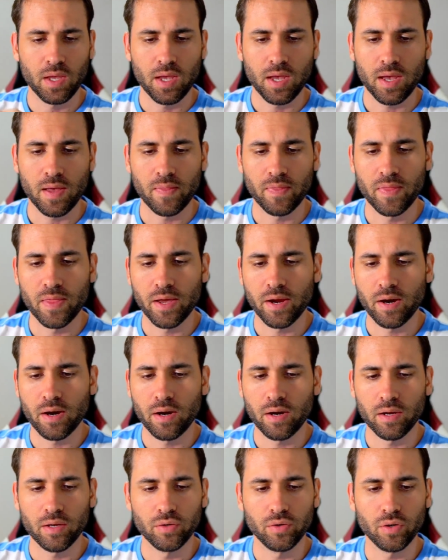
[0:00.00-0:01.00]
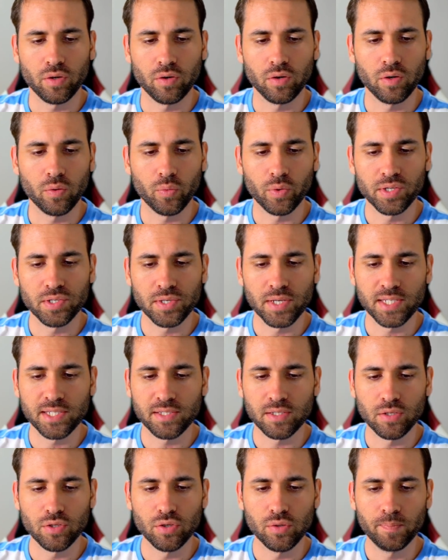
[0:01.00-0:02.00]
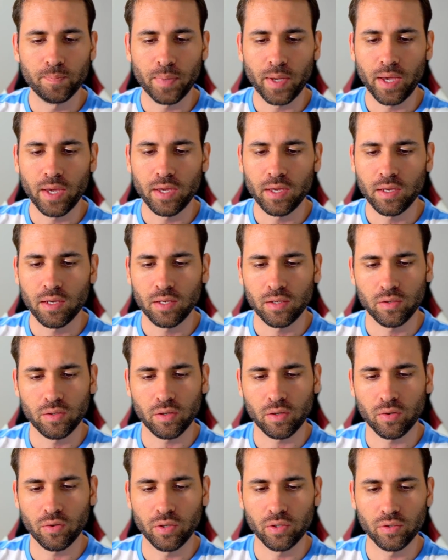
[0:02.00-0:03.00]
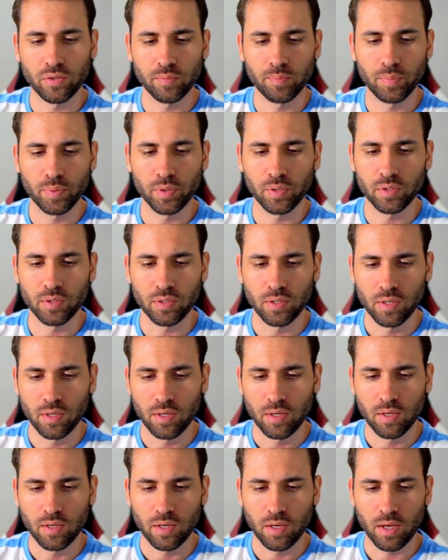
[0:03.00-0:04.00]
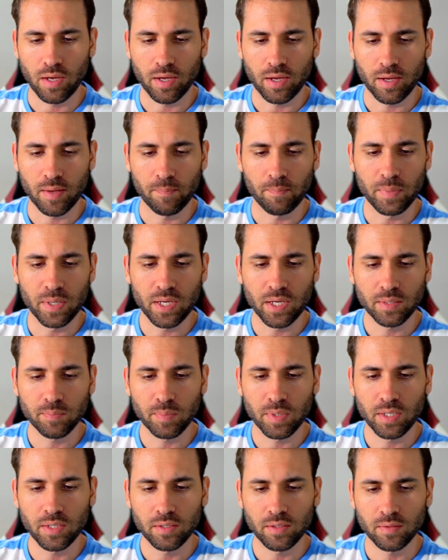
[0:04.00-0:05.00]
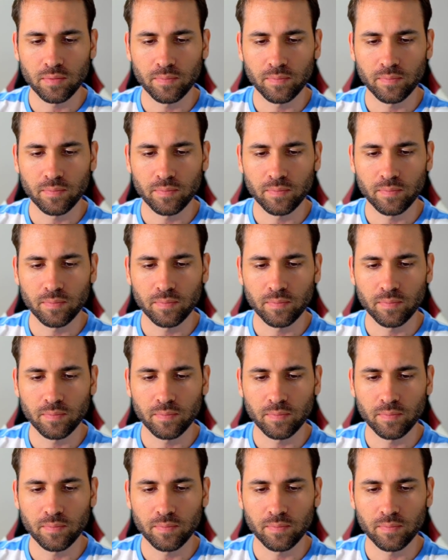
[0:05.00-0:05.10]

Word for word: and there you go where it says you pay. You're going to put uh, B N B,